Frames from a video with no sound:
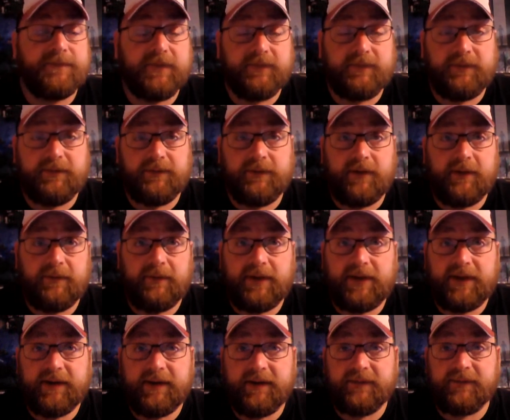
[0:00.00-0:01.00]
you do know
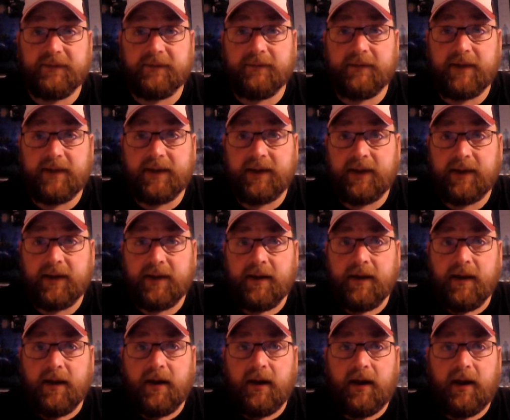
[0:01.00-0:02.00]
what it is already.
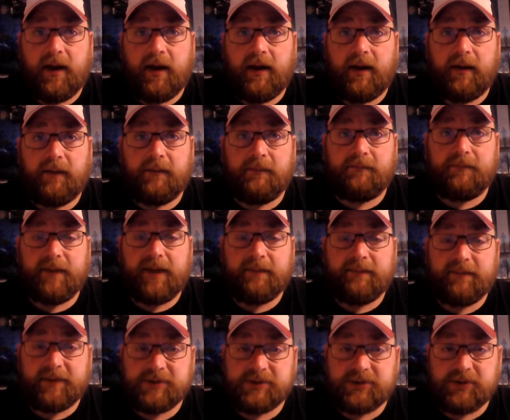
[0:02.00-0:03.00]
But
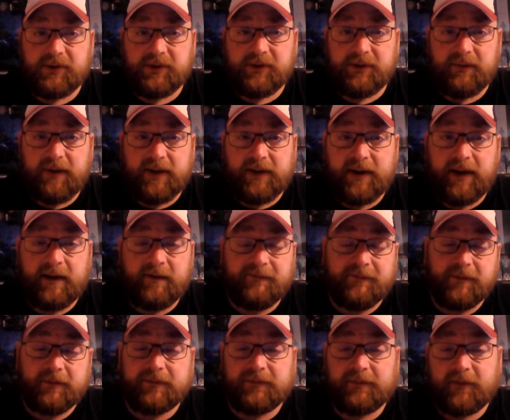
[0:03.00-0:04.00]
I'm going to show you right now.
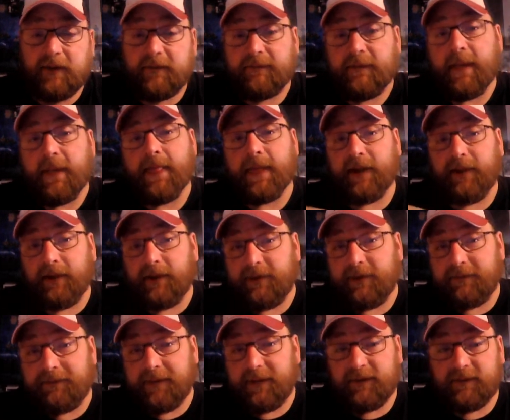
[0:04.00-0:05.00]
First off, go
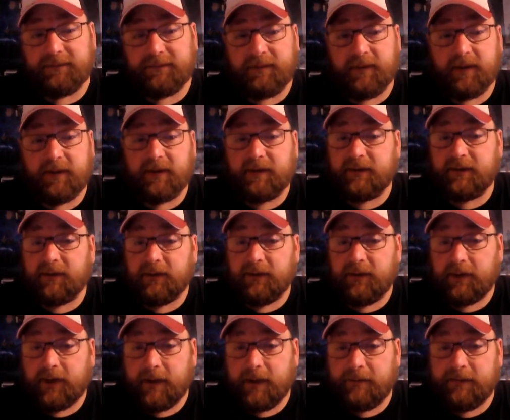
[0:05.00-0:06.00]
to Facebook,
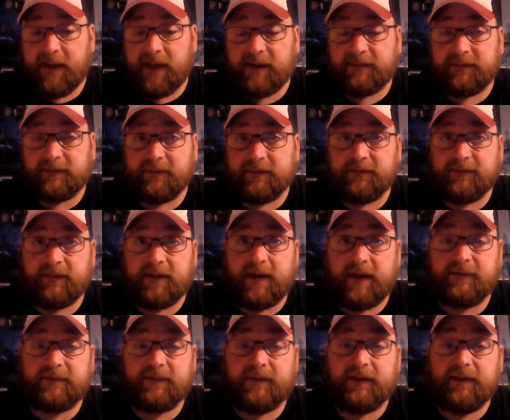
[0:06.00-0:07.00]
look up Blast of the
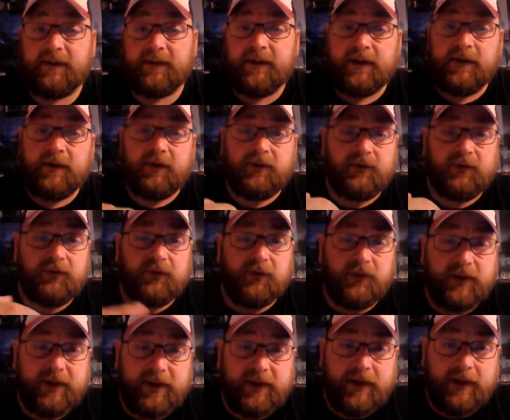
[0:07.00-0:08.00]
Stash,
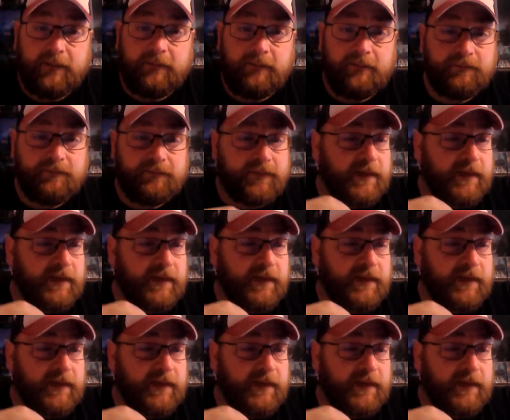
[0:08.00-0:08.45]
join up.